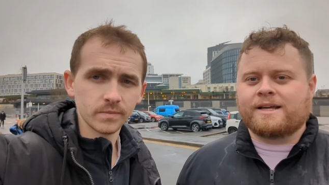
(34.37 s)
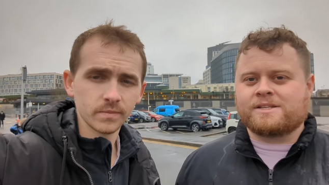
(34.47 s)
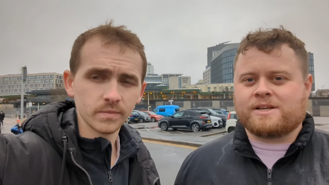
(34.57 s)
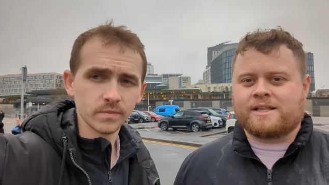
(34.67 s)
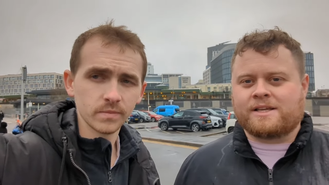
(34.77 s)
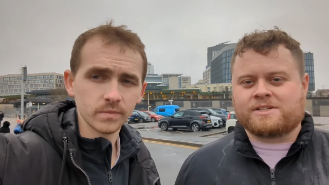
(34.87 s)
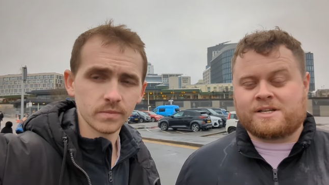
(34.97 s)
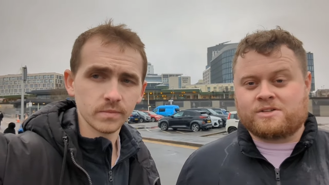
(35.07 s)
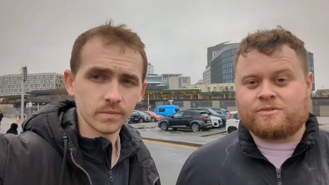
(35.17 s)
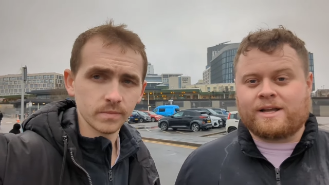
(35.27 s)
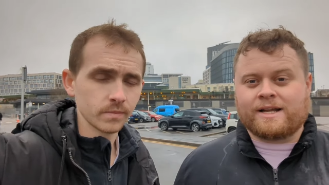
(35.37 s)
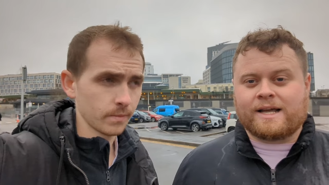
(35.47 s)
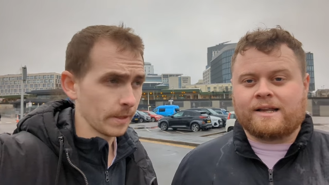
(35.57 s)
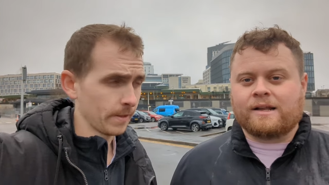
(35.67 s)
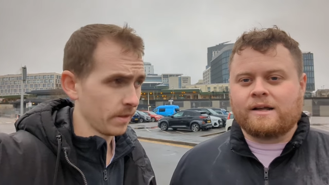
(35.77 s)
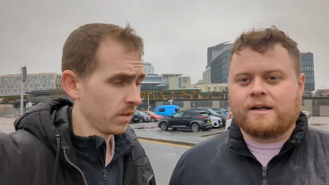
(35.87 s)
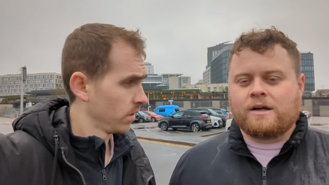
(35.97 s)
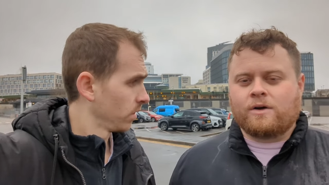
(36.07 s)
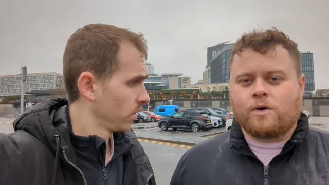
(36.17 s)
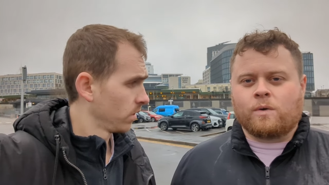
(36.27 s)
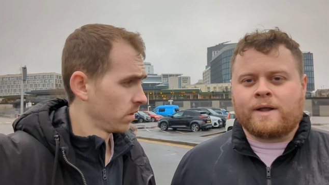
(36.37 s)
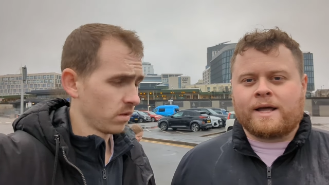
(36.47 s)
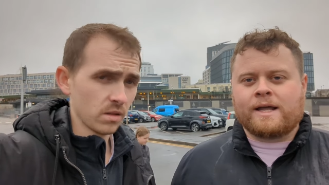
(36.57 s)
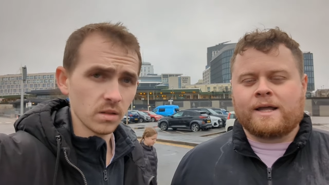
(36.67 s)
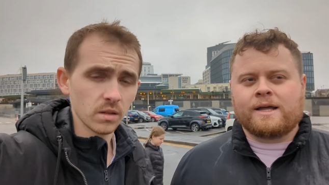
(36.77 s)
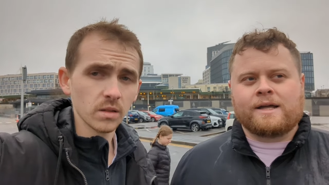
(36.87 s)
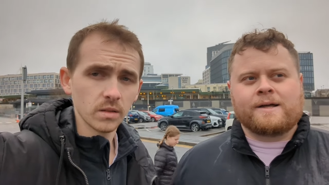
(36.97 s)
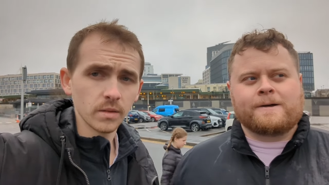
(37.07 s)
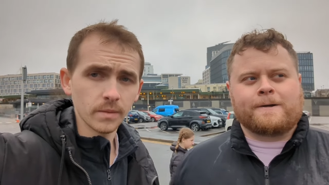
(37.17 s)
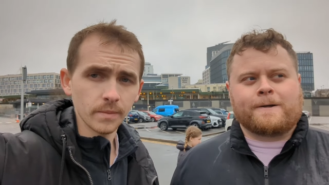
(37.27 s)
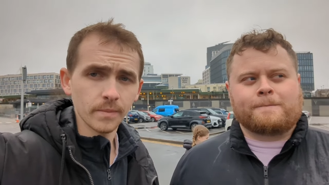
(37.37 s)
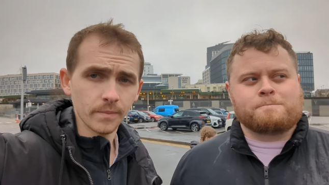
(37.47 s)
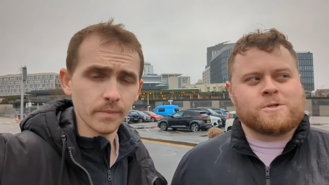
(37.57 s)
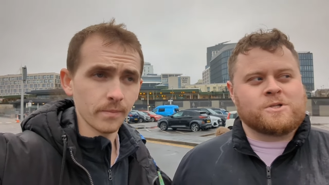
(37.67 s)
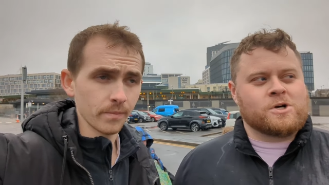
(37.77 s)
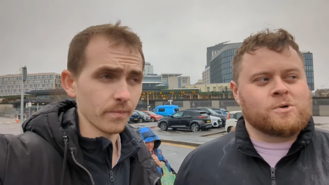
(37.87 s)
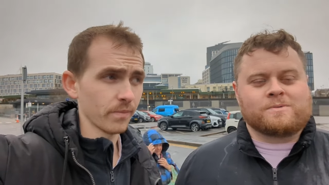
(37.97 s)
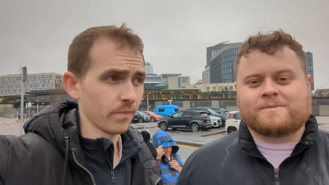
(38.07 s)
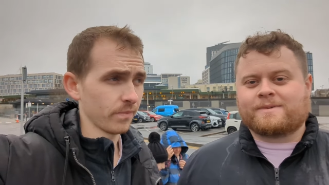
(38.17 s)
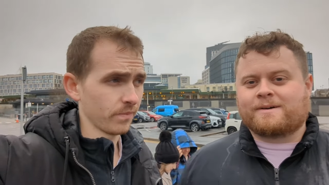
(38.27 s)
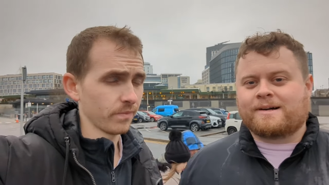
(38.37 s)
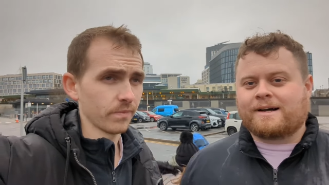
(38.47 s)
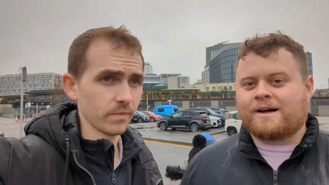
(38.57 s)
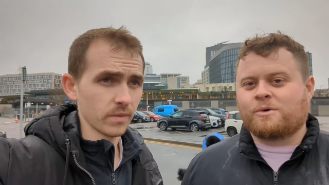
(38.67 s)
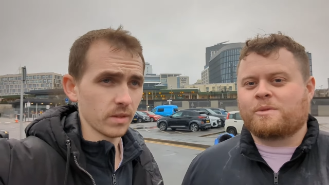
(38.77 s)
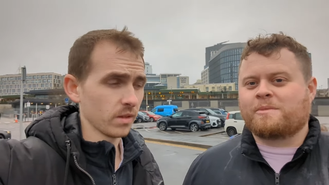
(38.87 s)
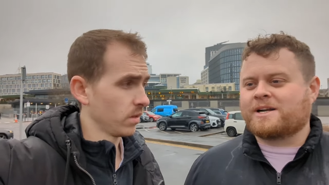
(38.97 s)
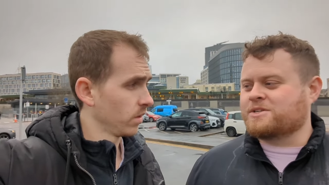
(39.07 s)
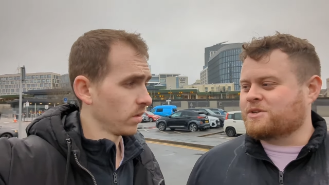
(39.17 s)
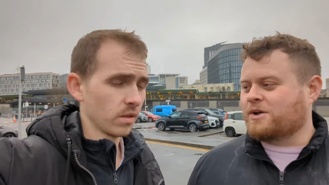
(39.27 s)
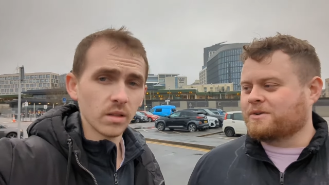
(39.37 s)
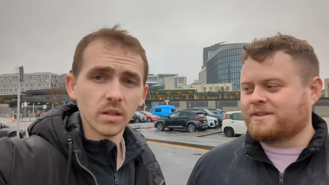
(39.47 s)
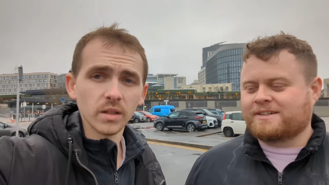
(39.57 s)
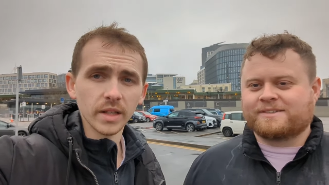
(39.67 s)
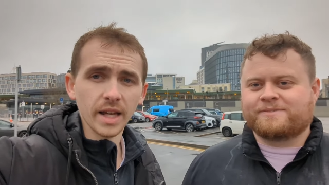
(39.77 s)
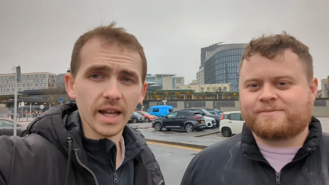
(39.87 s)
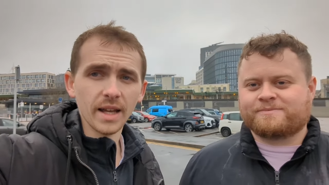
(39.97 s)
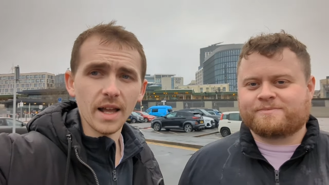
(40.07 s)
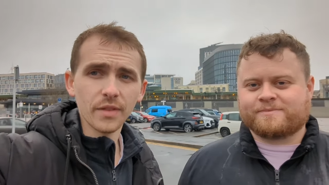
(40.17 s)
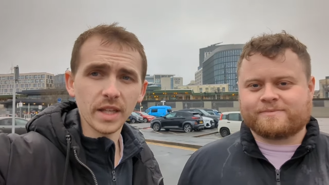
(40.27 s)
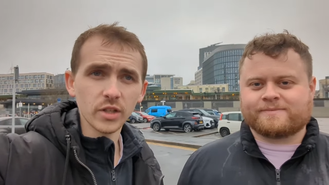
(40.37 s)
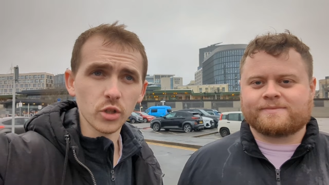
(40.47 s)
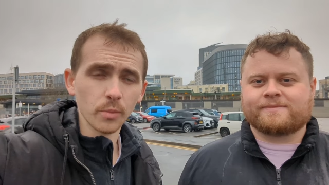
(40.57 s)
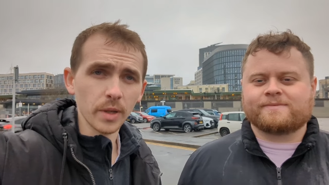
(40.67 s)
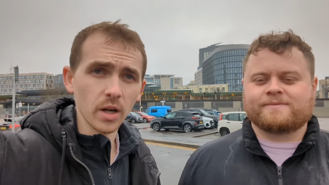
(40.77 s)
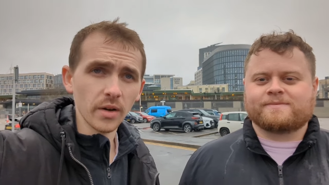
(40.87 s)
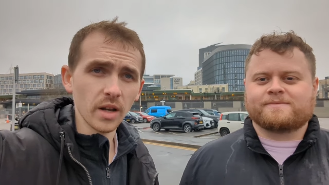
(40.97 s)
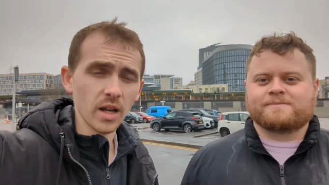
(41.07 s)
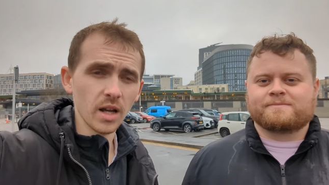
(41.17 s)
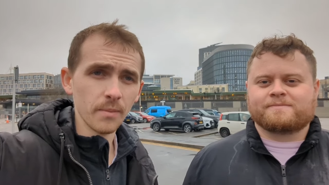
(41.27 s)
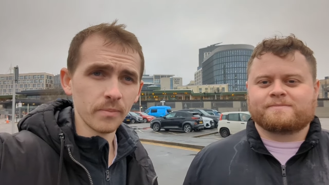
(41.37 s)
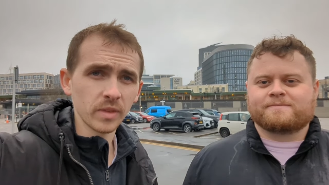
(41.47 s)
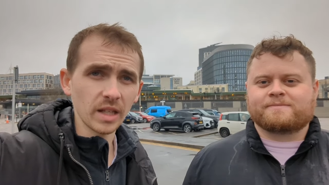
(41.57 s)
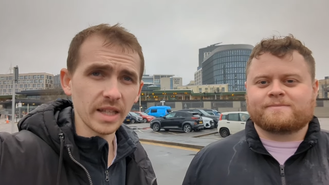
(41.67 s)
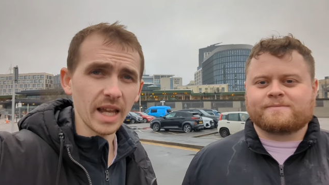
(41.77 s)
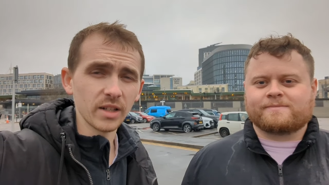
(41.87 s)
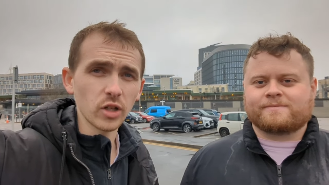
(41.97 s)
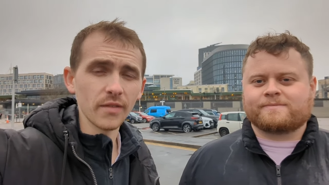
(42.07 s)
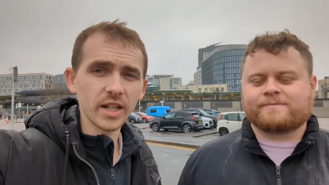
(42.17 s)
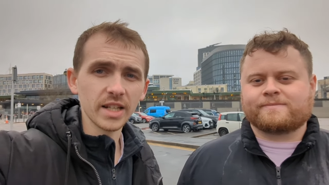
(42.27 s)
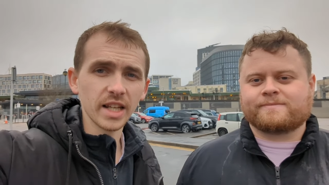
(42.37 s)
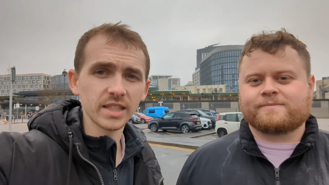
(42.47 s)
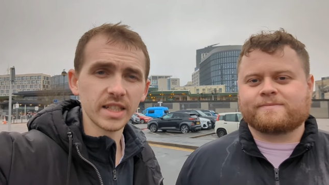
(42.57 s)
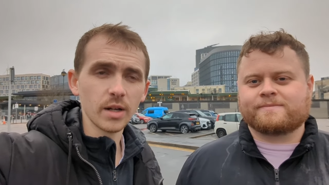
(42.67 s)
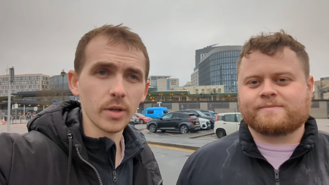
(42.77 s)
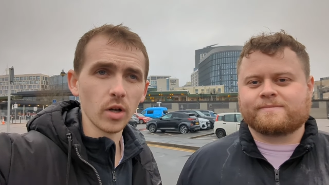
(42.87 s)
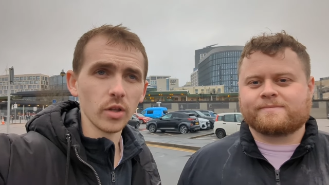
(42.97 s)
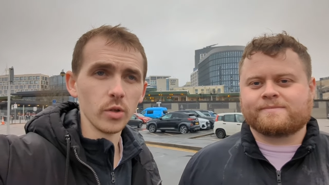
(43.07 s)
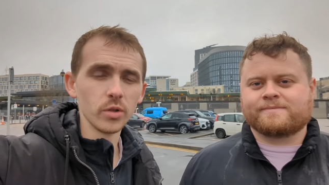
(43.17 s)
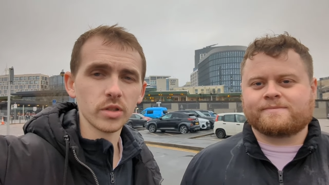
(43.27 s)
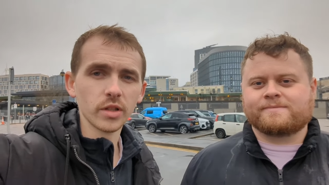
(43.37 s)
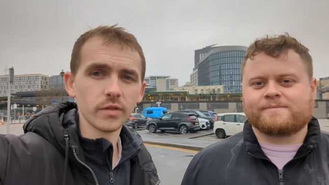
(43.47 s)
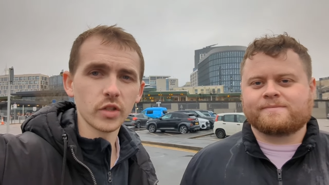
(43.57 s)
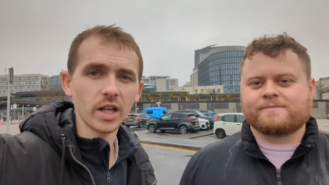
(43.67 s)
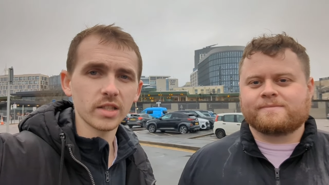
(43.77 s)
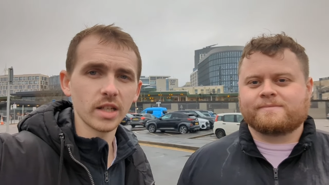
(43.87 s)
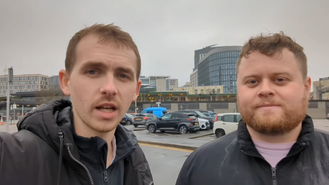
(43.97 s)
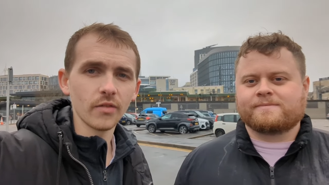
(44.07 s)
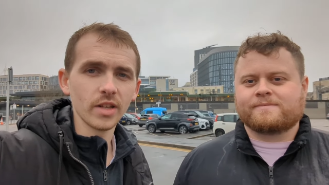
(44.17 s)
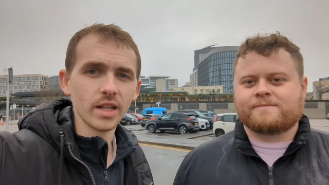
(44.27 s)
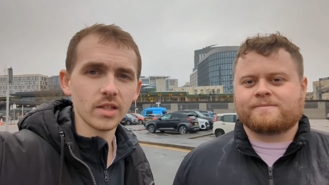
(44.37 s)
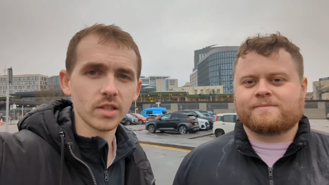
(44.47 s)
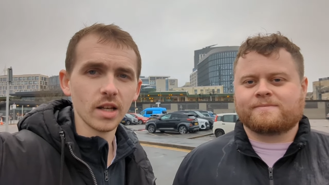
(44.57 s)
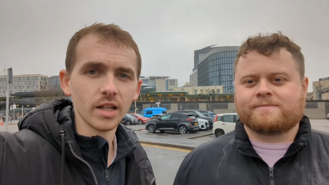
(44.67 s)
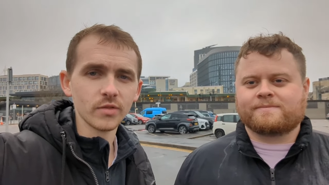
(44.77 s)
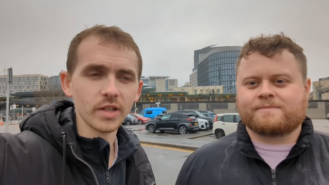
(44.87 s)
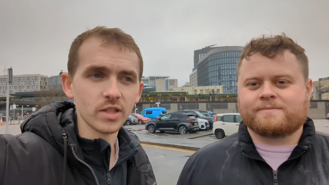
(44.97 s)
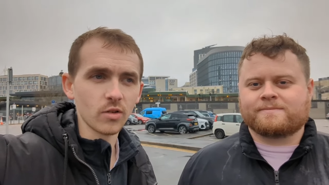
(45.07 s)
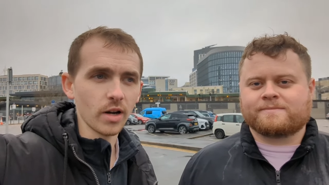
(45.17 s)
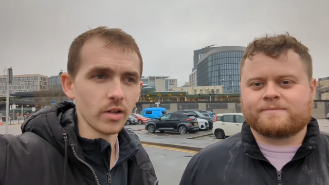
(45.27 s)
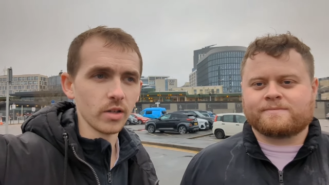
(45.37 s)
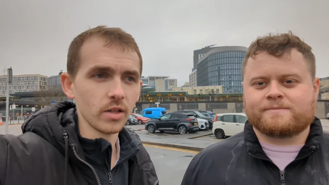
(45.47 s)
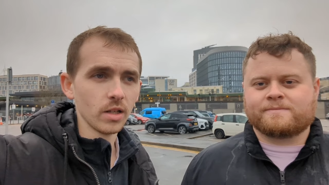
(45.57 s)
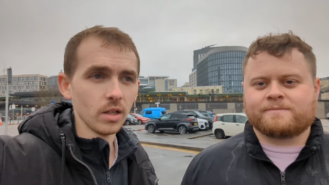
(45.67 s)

Speaker 1: It's I think it's set to rain again all day. Um, so I, I, hope the match is on. Yeah,
Speaker 2: I think it should be on. Um, yeah, driving down yesterday, we got the news of Jatta having his uh, his visa granted